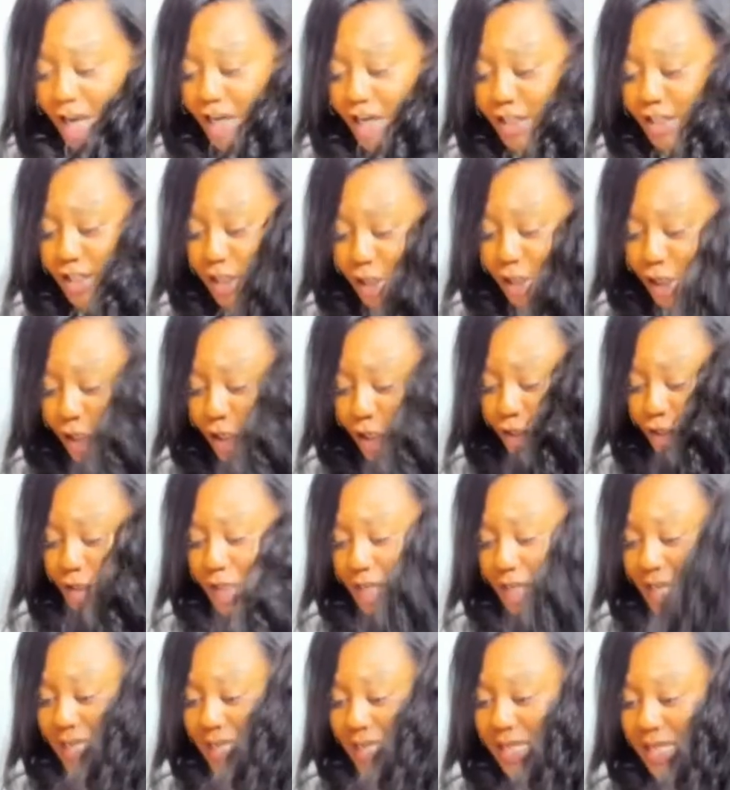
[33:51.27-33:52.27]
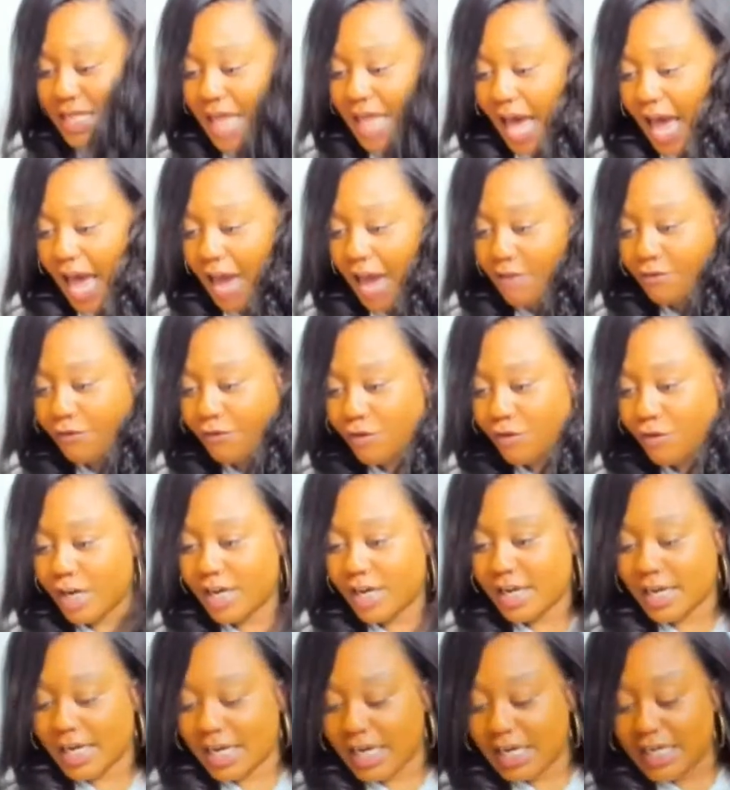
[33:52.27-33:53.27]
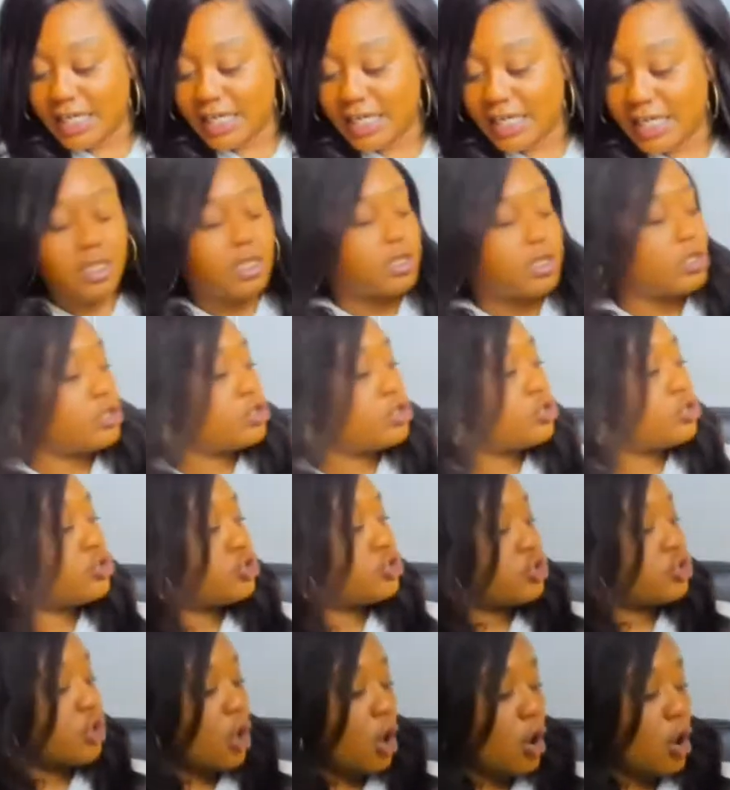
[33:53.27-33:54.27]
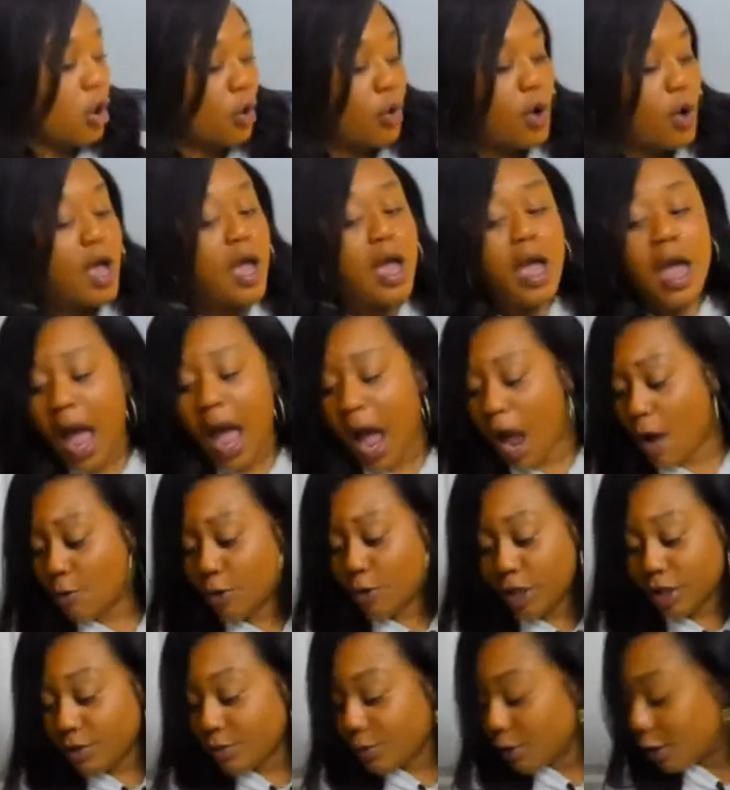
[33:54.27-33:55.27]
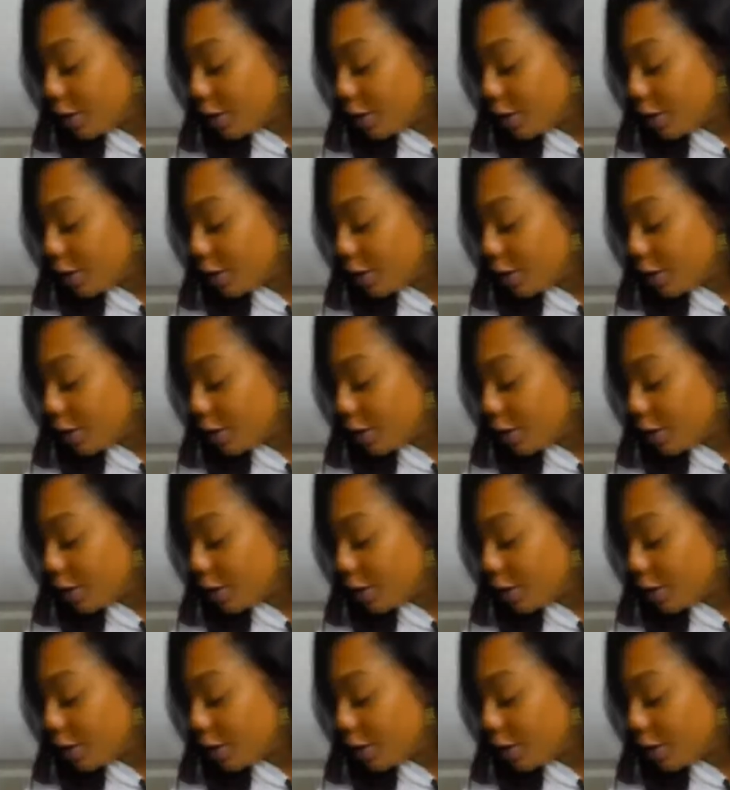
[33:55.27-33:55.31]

it's literally that freaking easy. So I really, really,